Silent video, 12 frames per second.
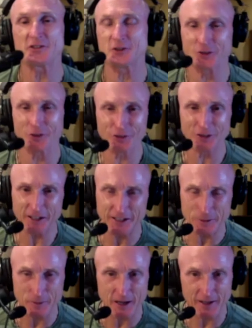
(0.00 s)
or thinking
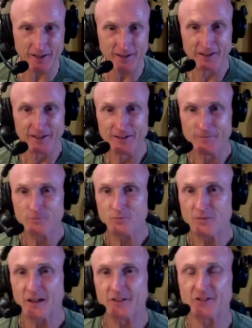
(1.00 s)
about it.
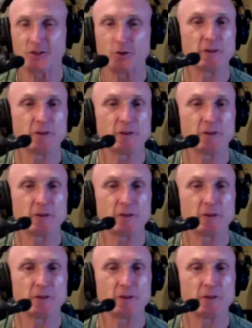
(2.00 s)
And so